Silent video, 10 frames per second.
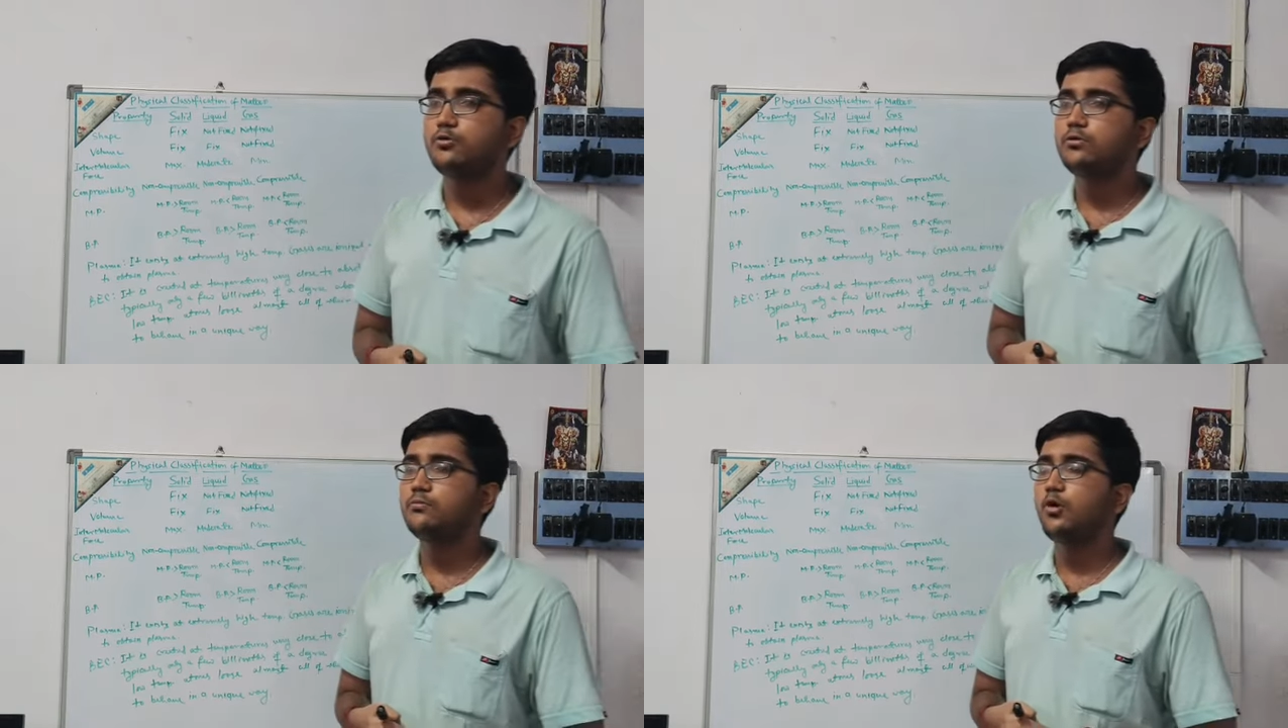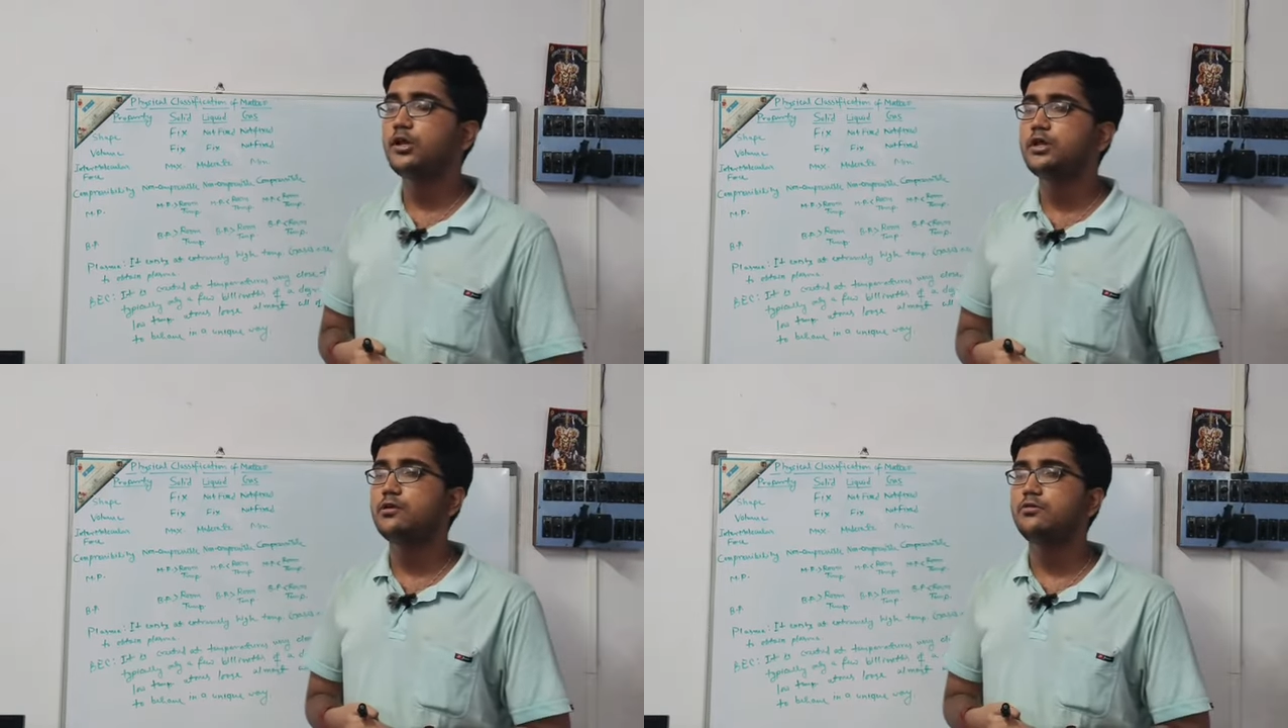
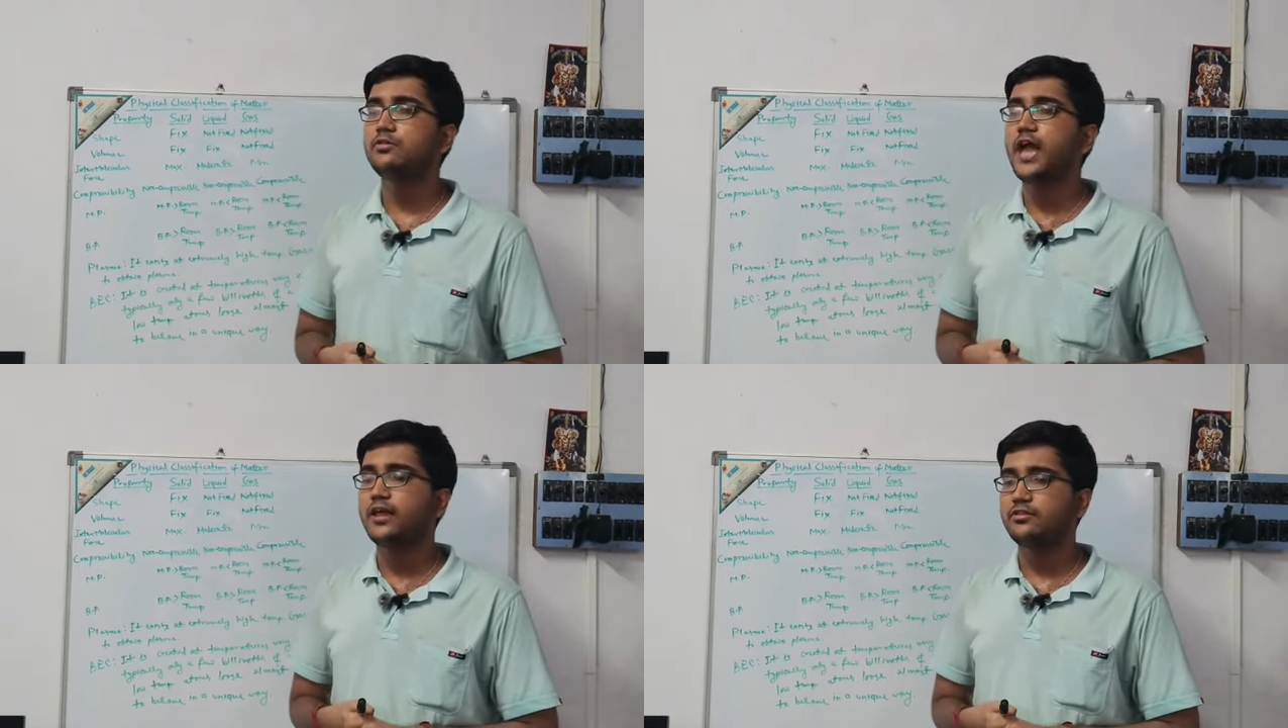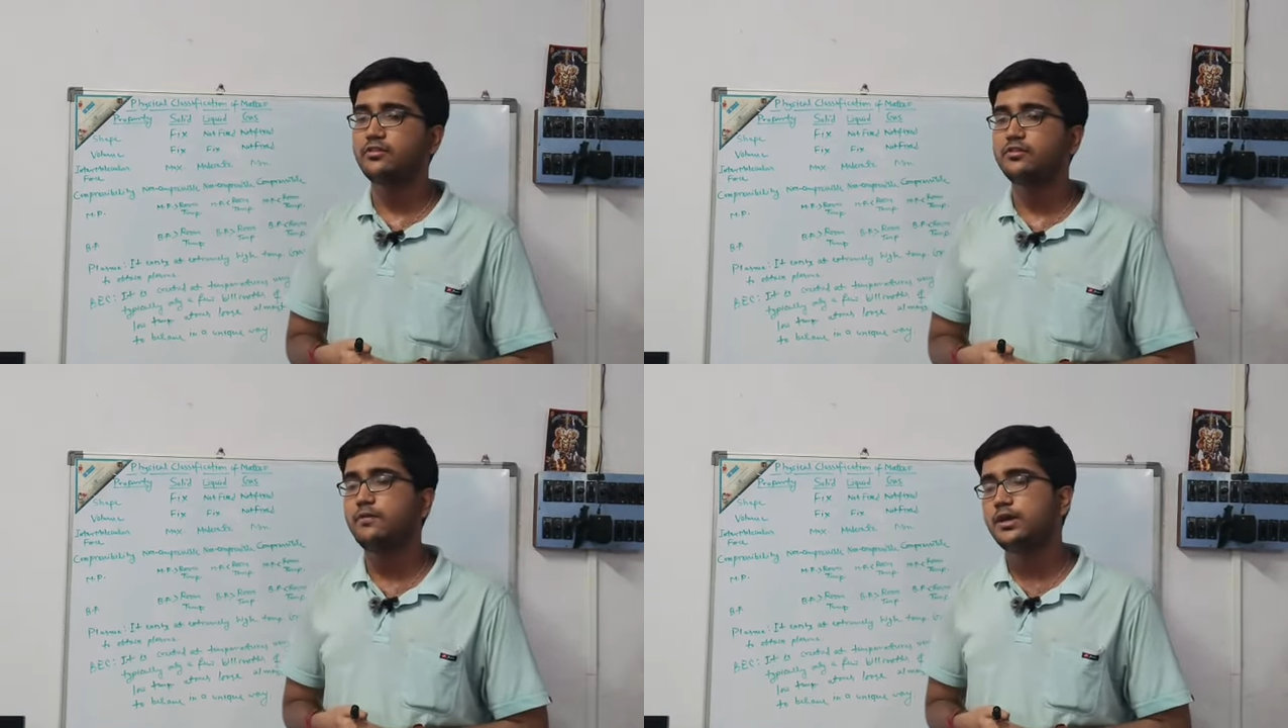N2, molecules,
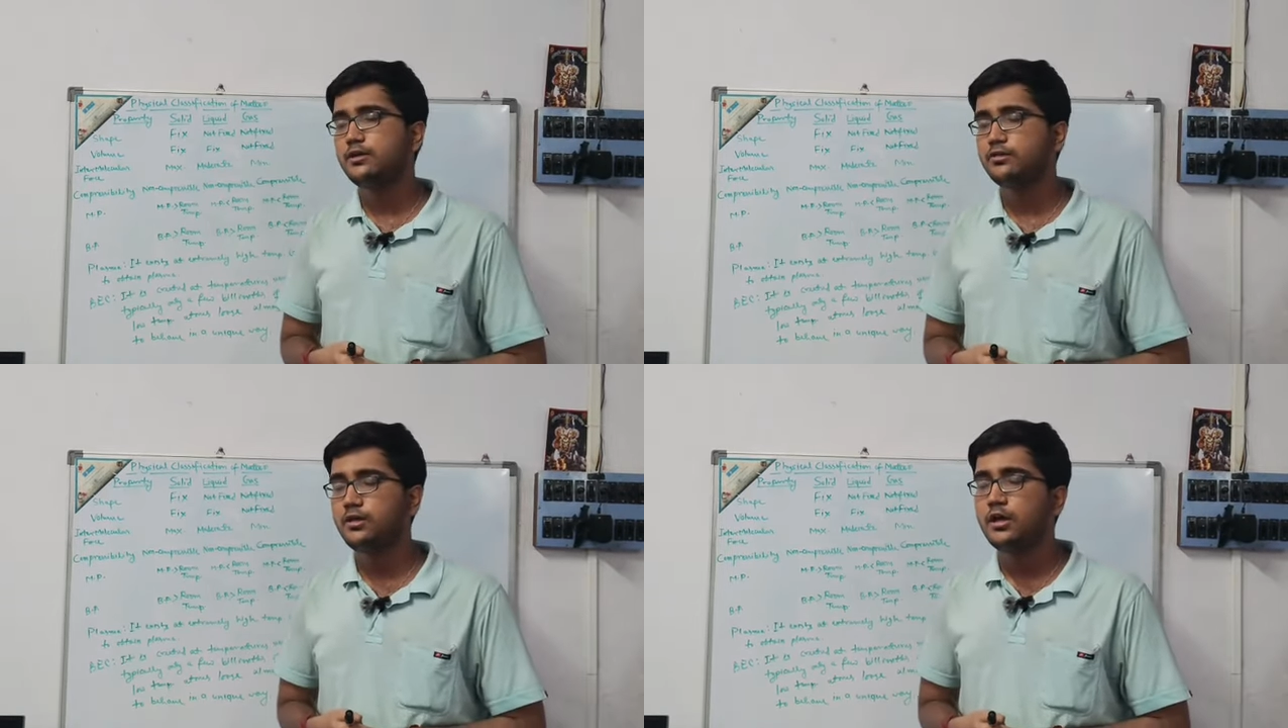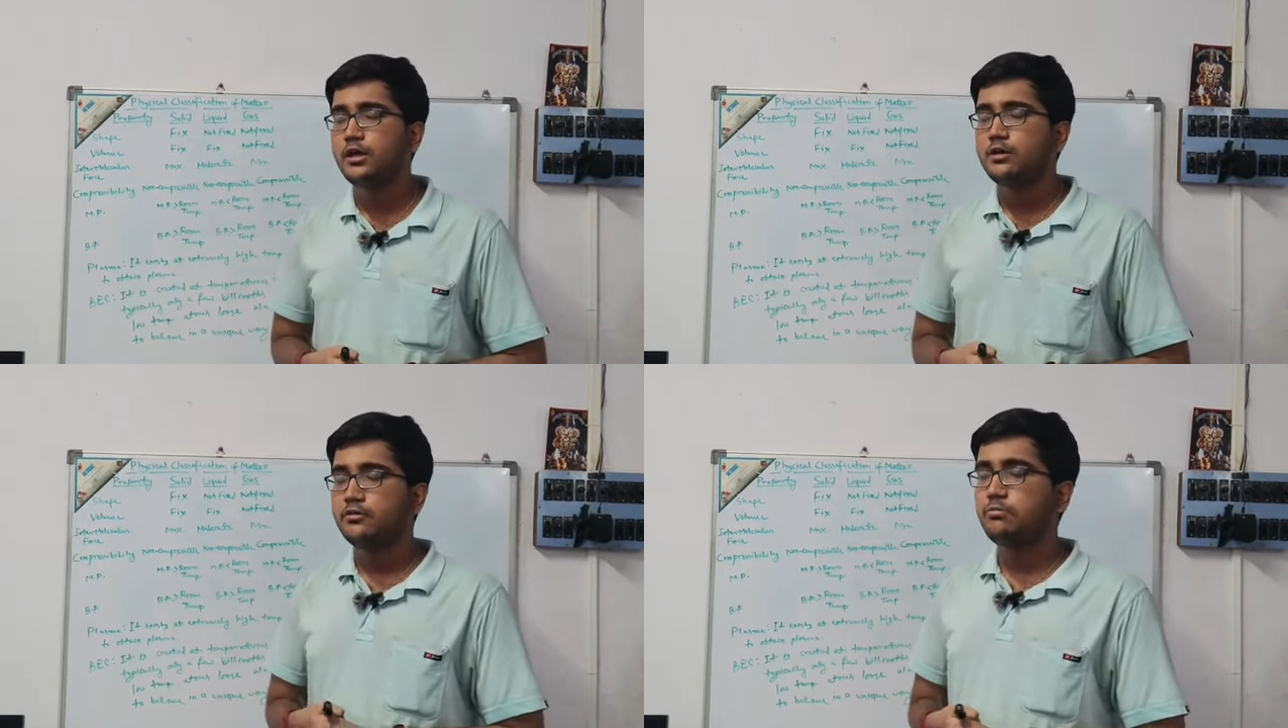gases,
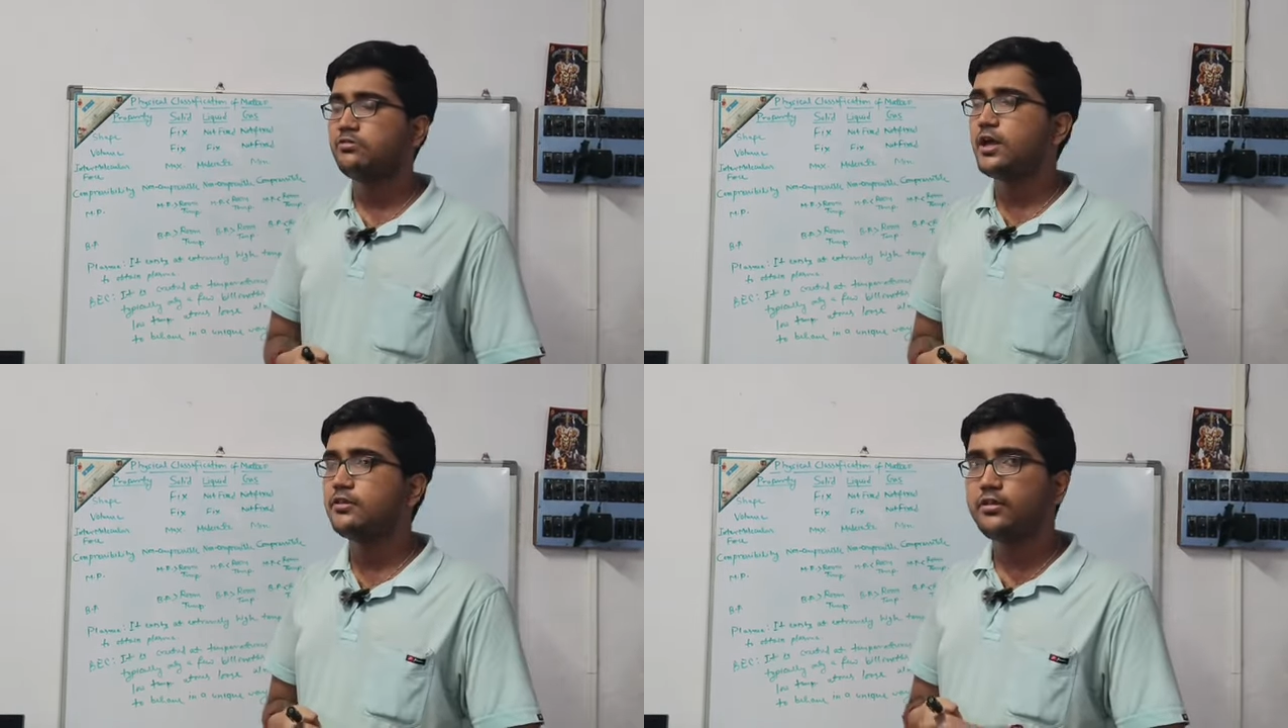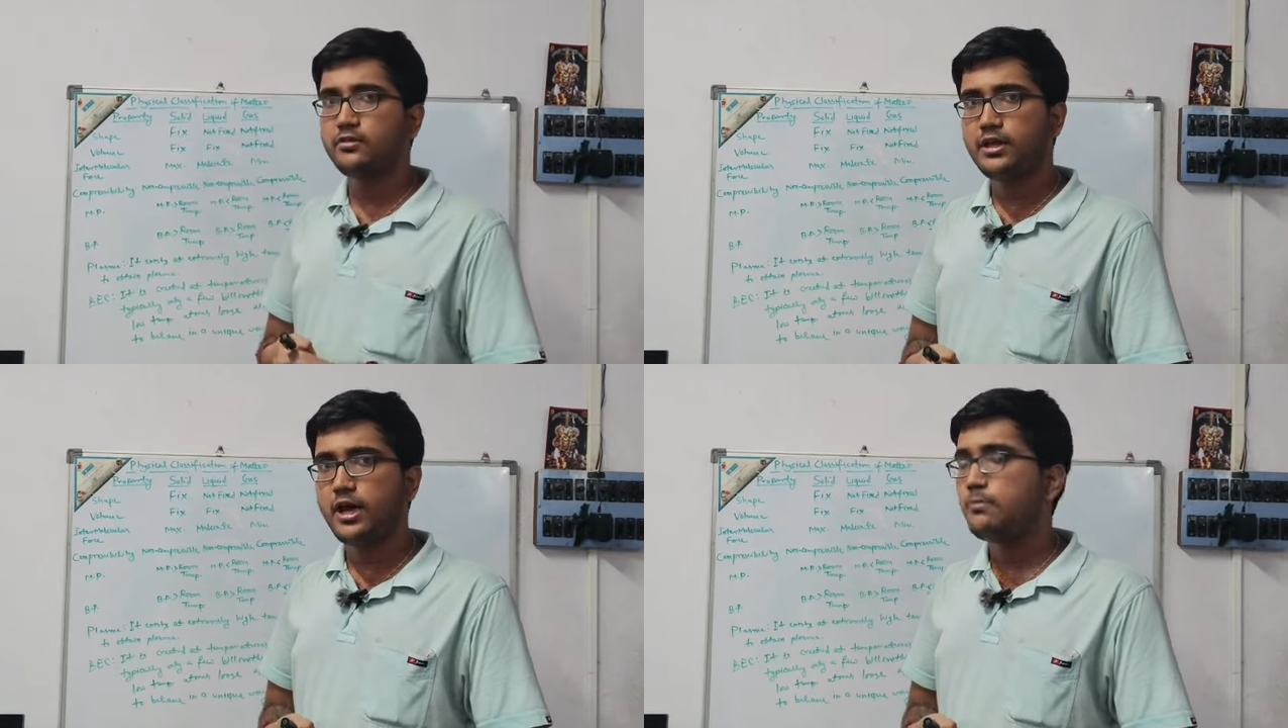various
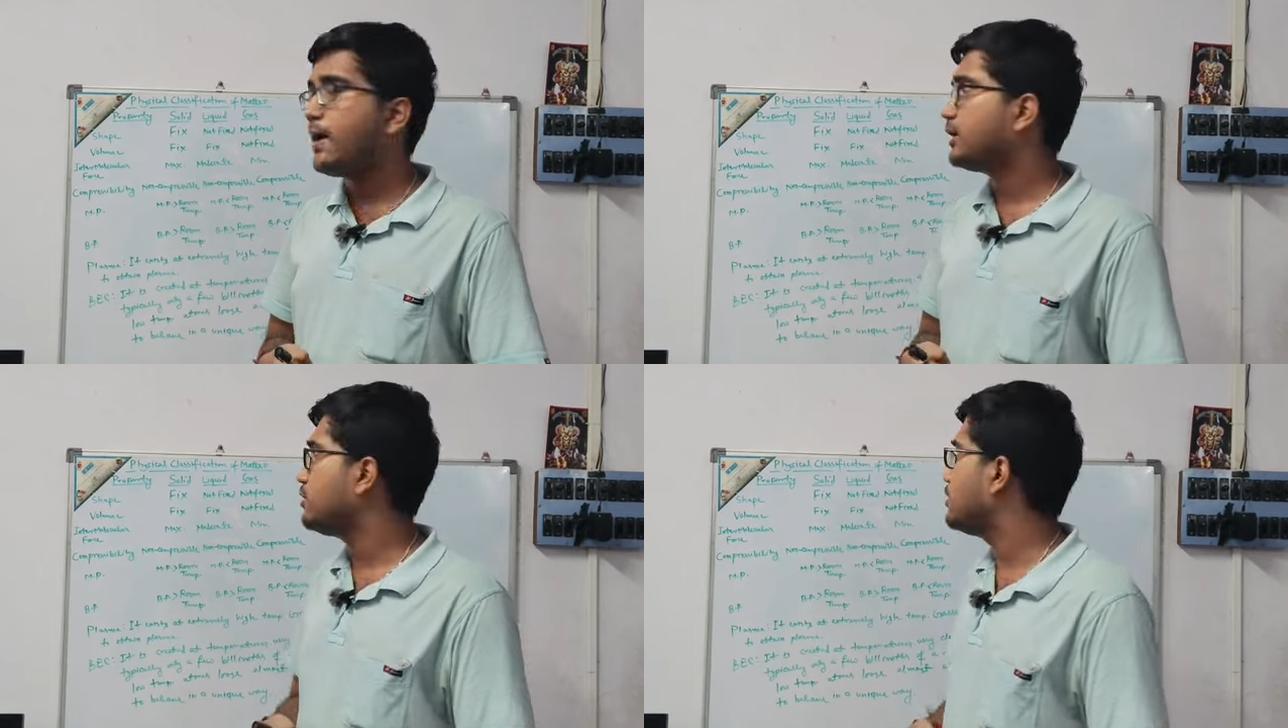substances, they are